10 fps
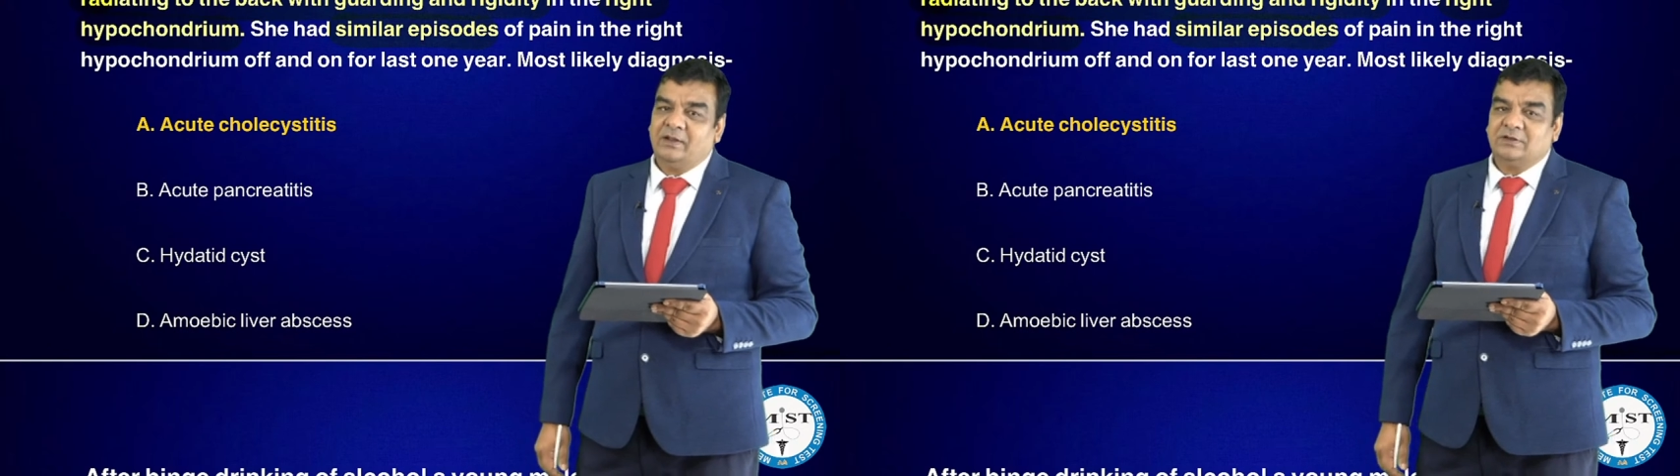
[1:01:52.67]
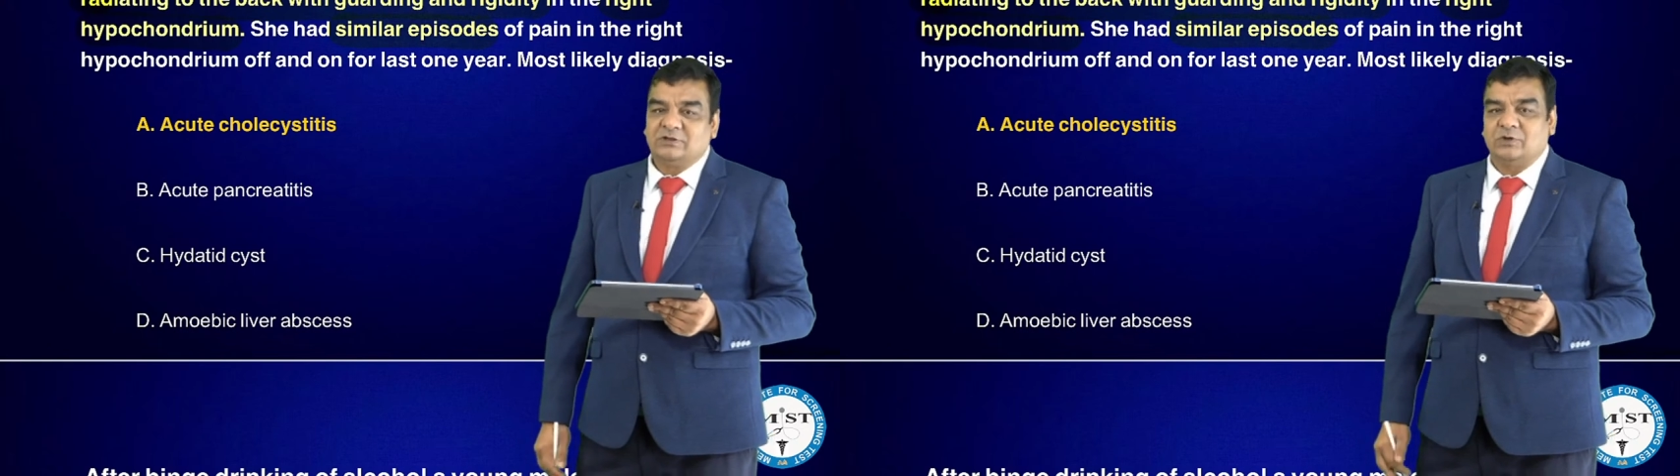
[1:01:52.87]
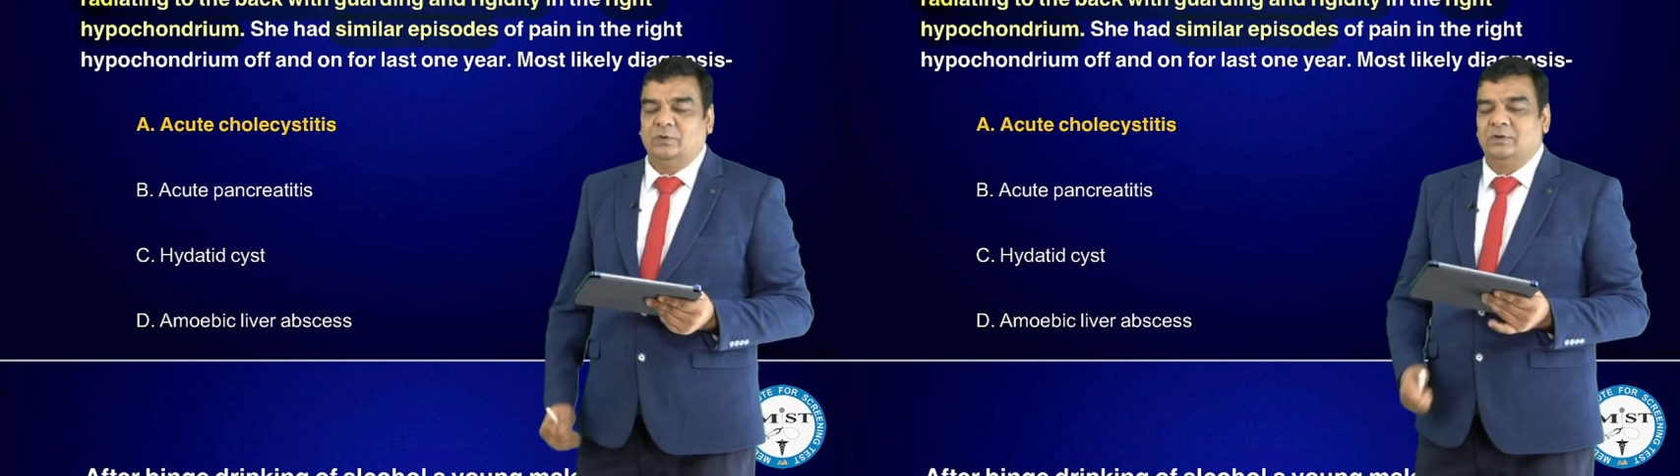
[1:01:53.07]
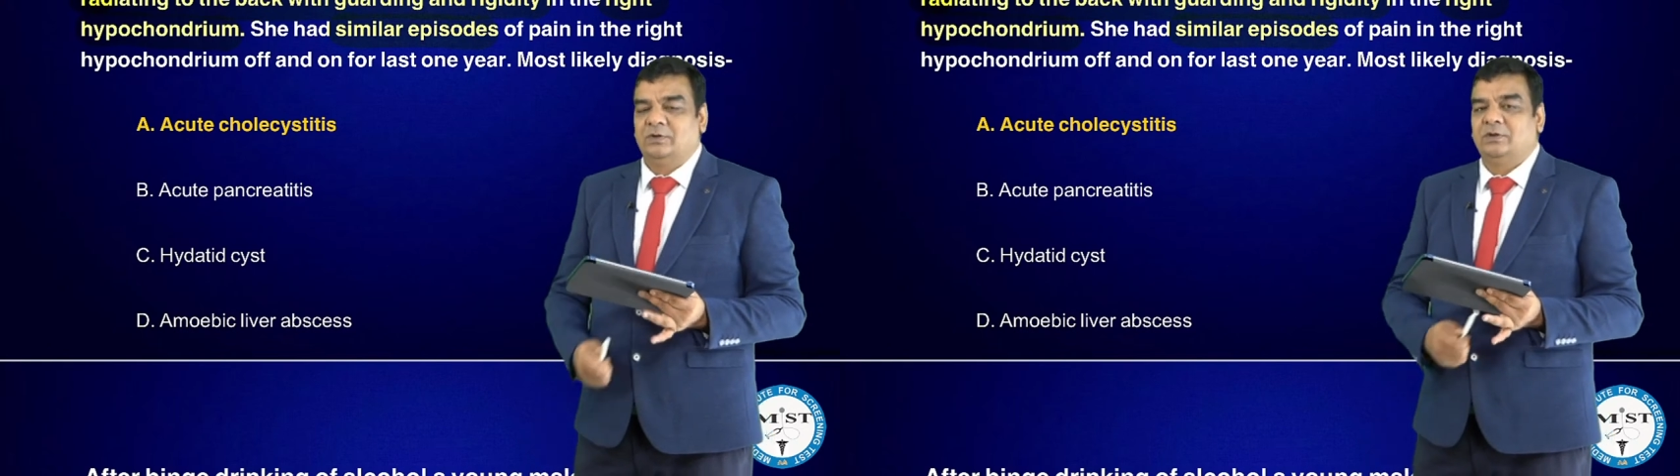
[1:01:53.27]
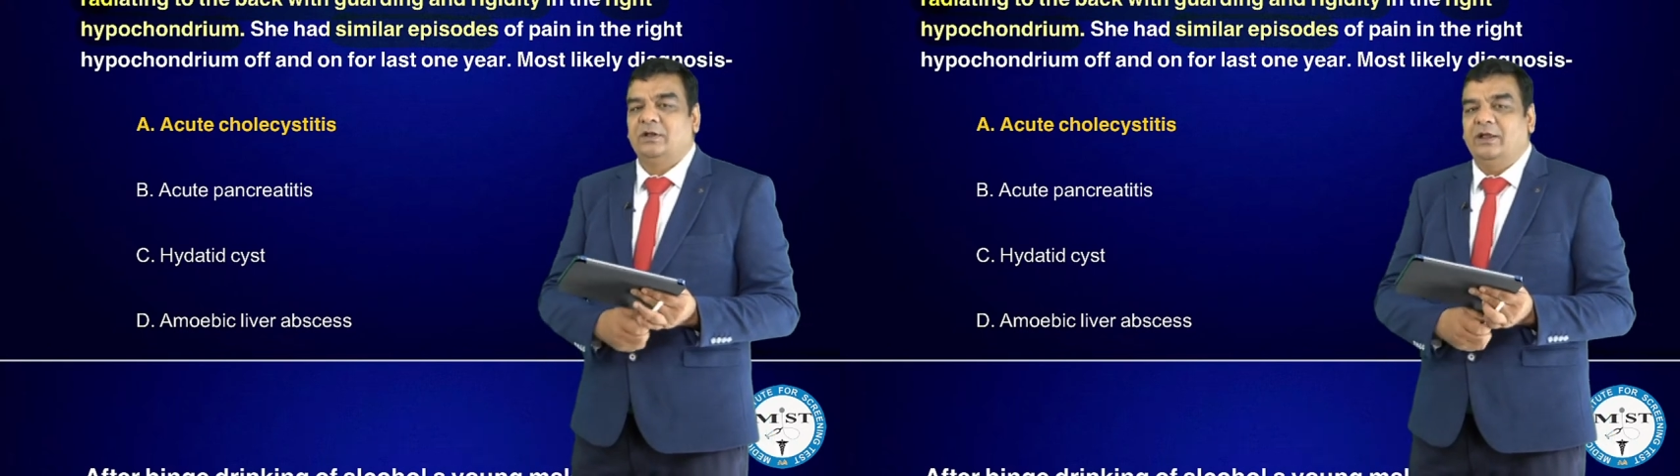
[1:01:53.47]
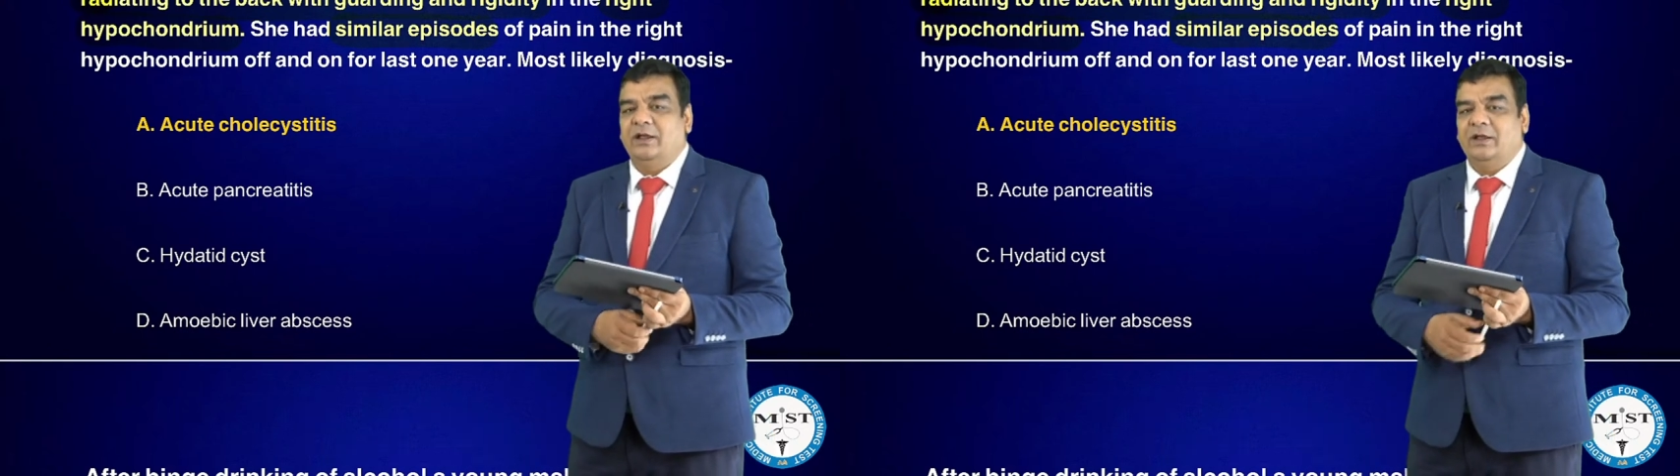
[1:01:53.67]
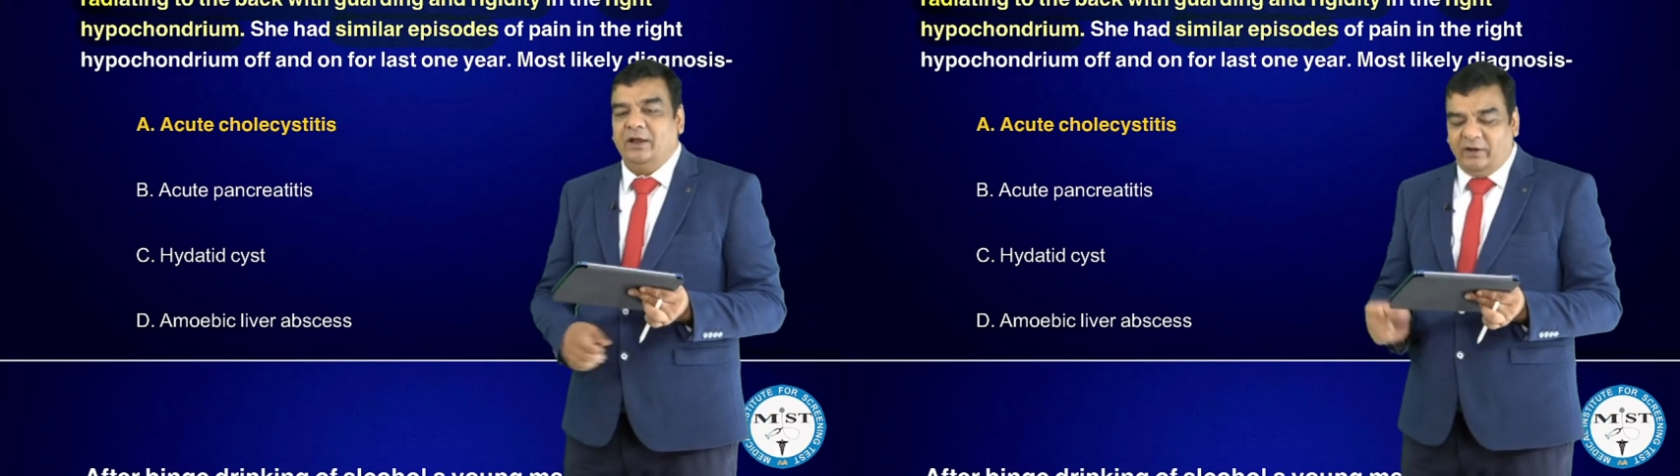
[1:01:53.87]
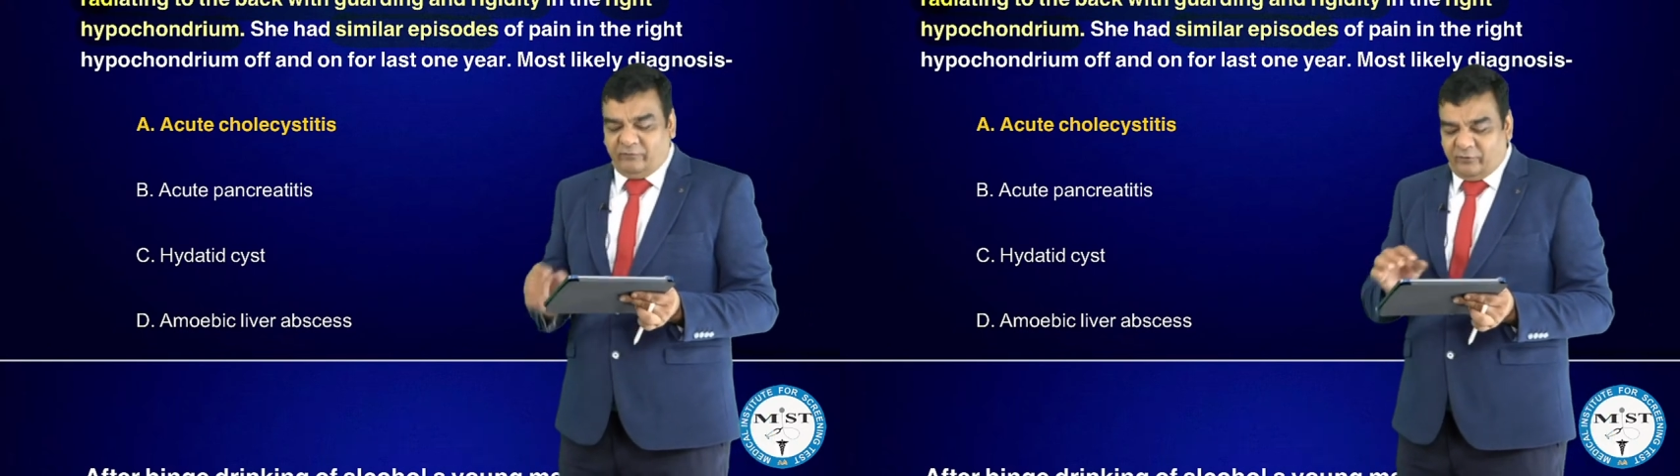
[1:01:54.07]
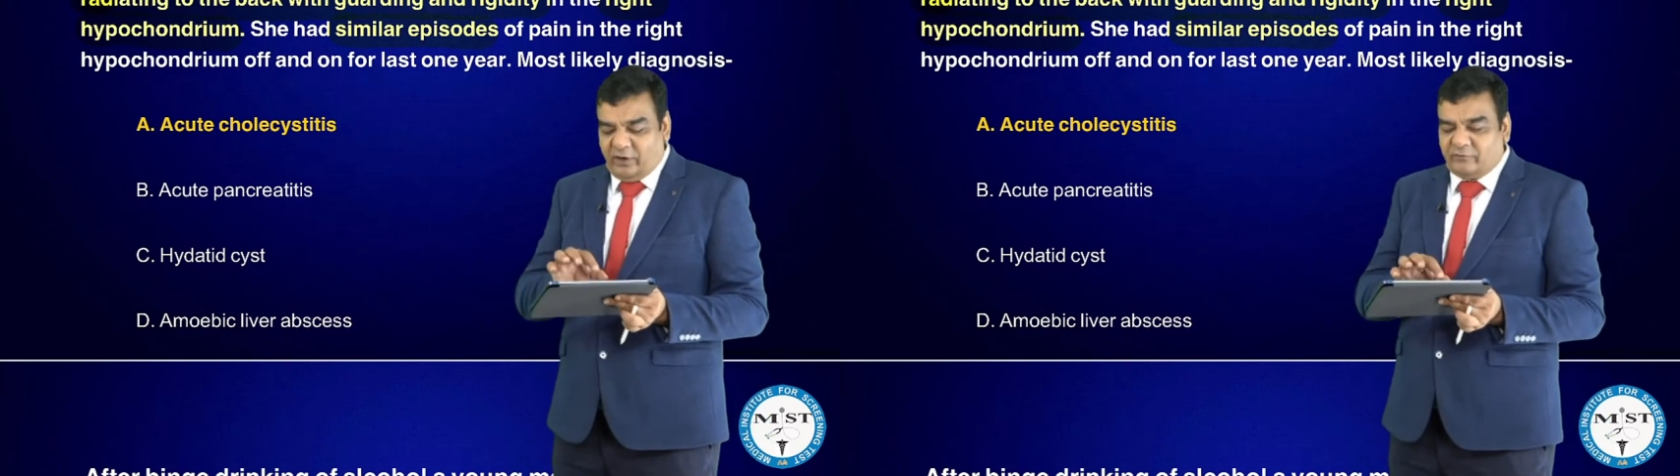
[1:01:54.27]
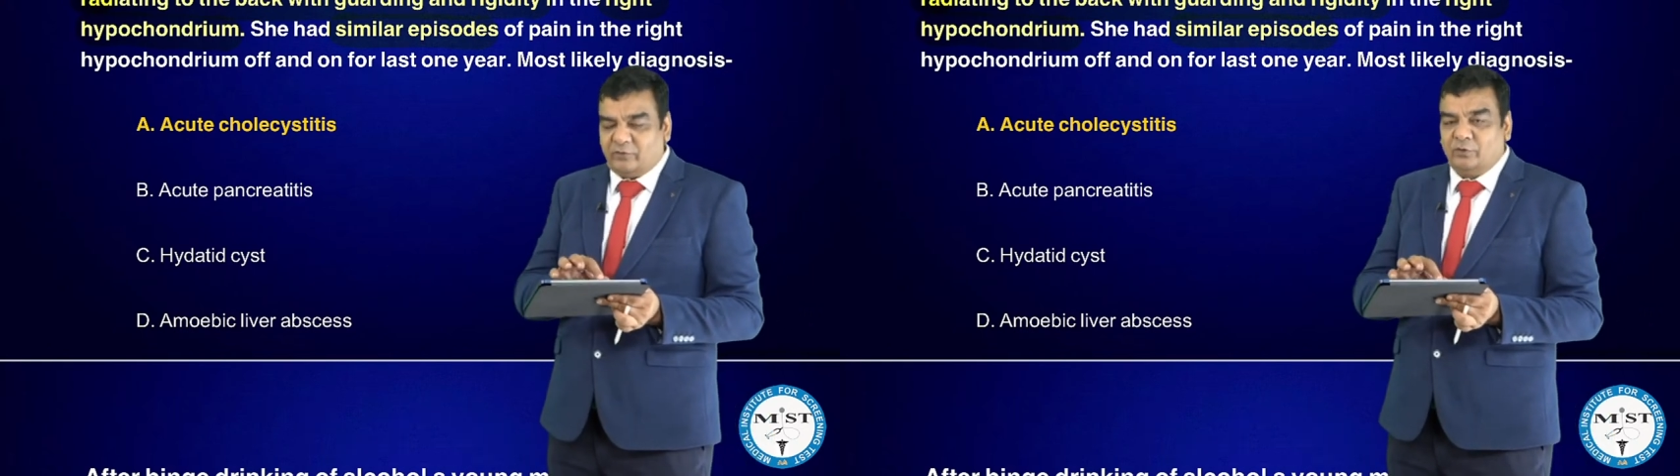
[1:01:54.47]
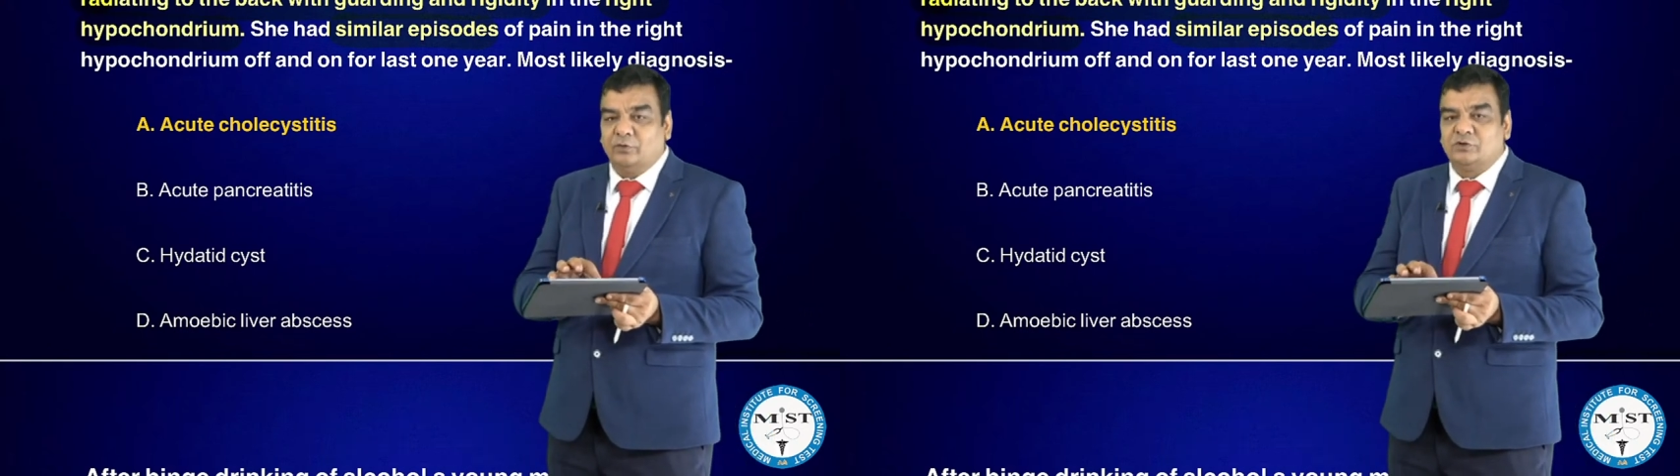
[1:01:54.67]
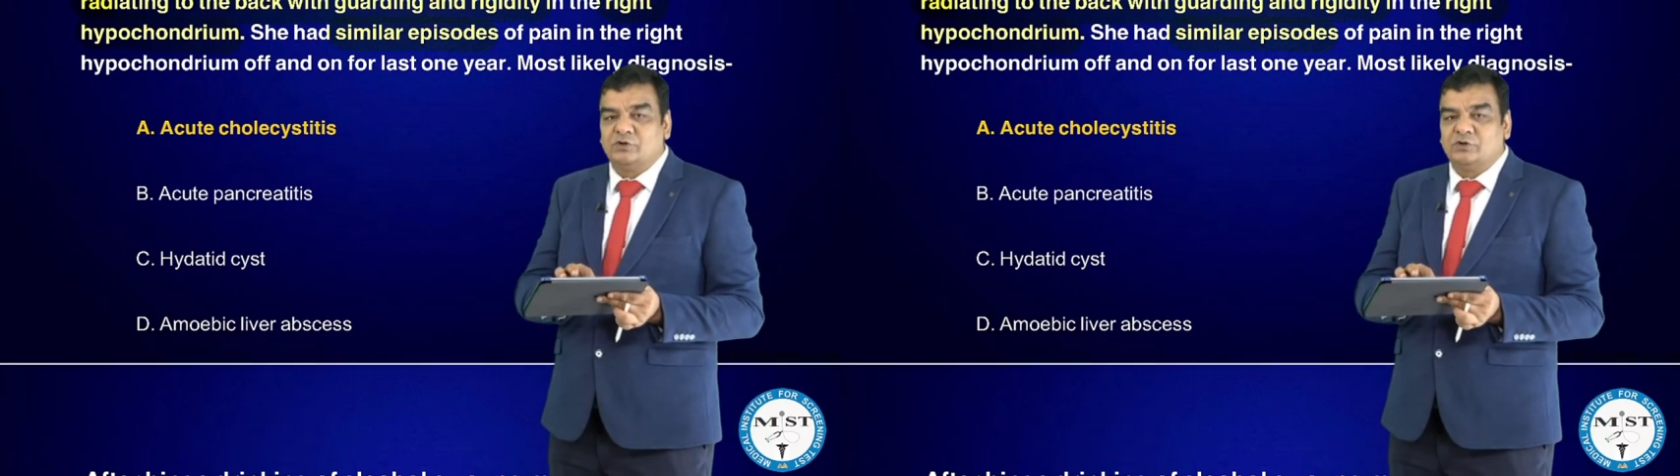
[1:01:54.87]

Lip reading: So, if you have to